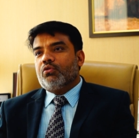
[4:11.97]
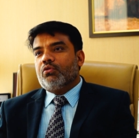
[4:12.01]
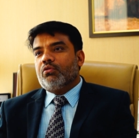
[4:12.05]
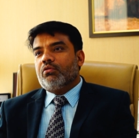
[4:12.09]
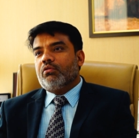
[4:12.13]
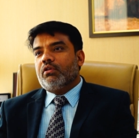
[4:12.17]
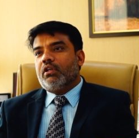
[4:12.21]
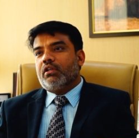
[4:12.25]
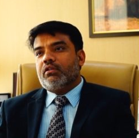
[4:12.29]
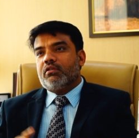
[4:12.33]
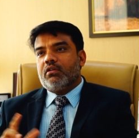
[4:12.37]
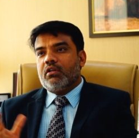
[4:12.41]
so
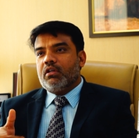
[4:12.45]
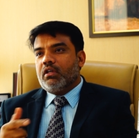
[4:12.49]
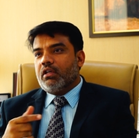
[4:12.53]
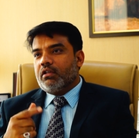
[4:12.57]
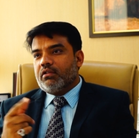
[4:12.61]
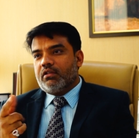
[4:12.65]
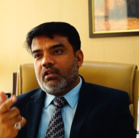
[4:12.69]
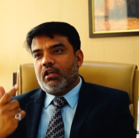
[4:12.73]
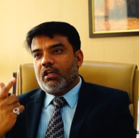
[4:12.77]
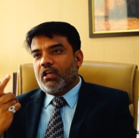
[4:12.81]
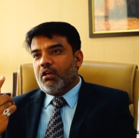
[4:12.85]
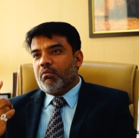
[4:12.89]
destiny
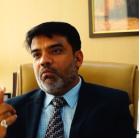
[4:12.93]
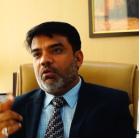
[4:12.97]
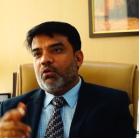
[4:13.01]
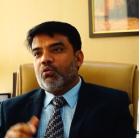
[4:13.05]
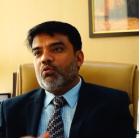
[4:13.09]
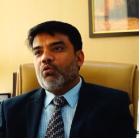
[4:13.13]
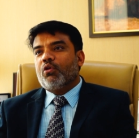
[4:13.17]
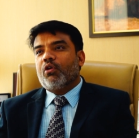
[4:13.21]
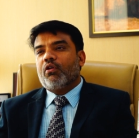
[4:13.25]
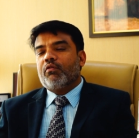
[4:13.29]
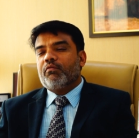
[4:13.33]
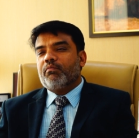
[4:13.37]
has taken me
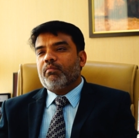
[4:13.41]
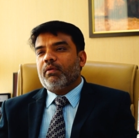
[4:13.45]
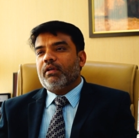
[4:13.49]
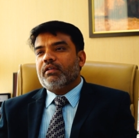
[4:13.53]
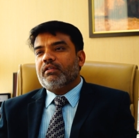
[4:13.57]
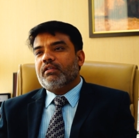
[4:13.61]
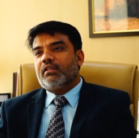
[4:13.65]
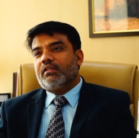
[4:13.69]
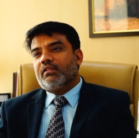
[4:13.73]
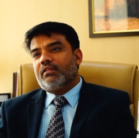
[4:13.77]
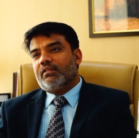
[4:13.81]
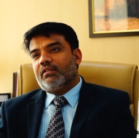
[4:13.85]
to a lot of
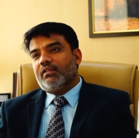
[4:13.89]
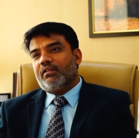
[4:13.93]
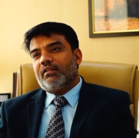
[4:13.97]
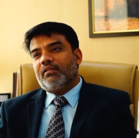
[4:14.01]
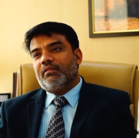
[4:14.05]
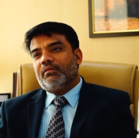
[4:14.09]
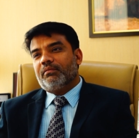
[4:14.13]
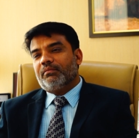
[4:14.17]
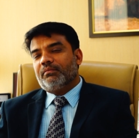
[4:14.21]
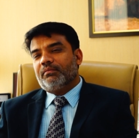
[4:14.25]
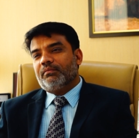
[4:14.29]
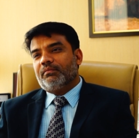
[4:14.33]
places uh,
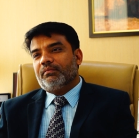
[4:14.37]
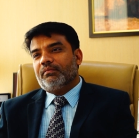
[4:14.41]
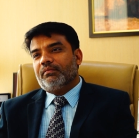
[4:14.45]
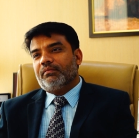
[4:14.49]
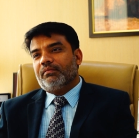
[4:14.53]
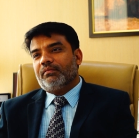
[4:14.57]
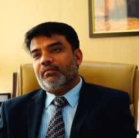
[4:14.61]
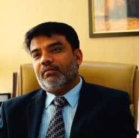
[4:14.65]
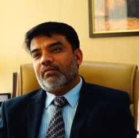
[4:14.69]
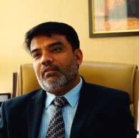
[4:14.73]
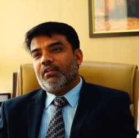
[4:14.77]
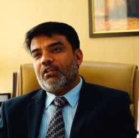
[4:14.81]

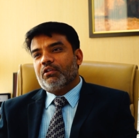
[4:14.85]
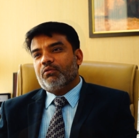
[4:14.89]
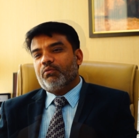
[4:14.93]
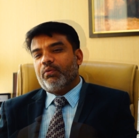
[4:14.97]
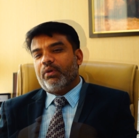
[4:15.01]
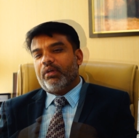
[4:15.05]
this